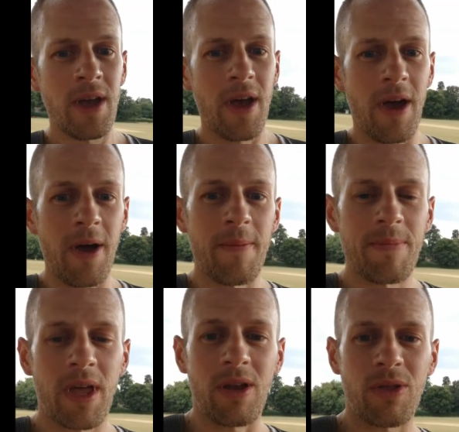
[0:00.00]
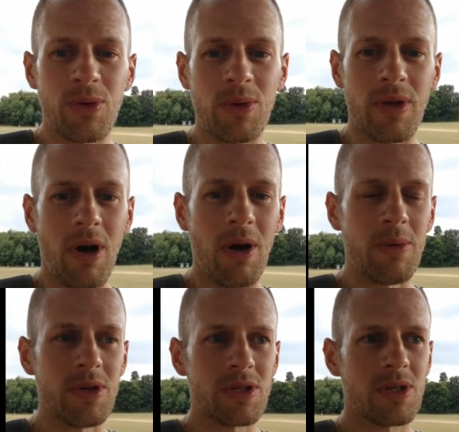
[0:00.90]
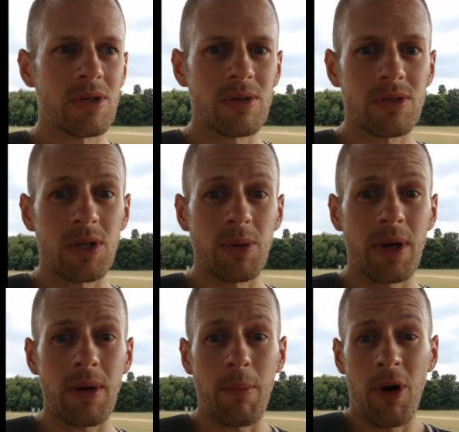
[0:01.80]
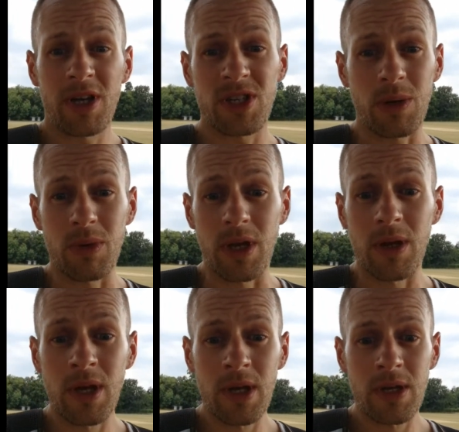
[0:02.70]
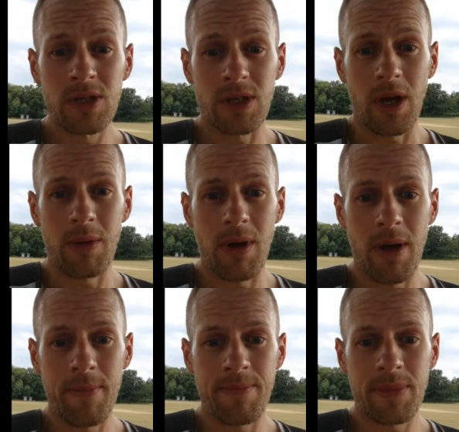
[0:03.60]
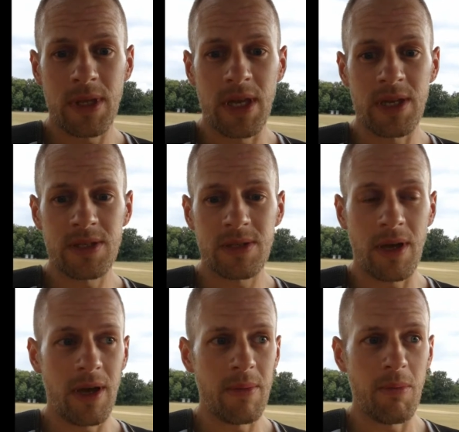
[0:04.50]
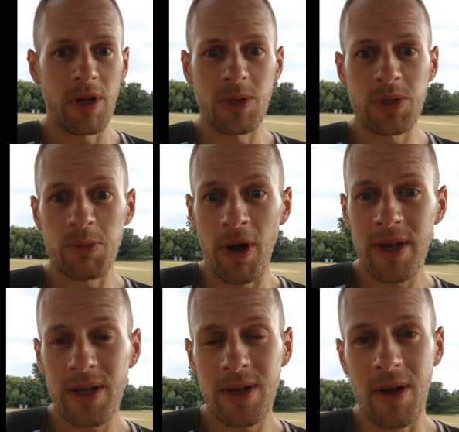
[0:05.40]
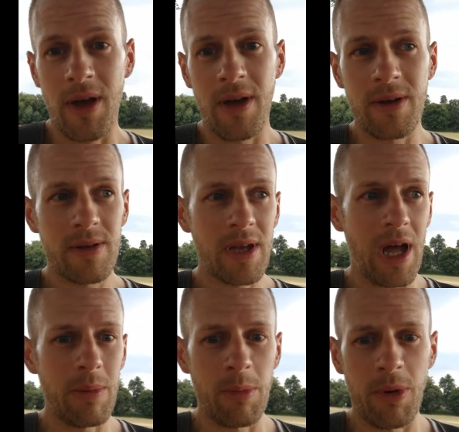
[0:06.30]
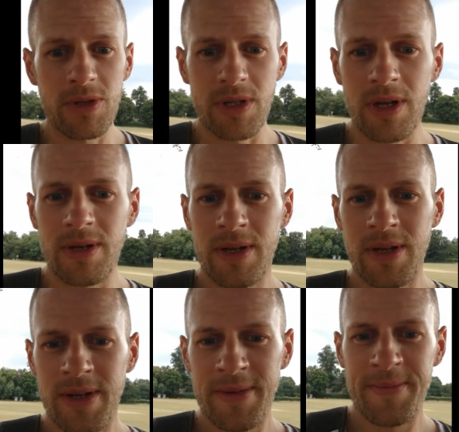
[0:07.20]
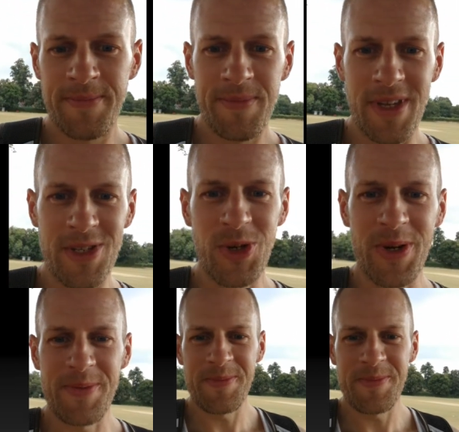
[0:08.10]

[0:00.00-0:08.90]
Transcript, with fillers: um, and I thought that I would do a, a bike check with you. So um, here's uh, my newest bike, uh, Calibre Bossnut. Enjoy.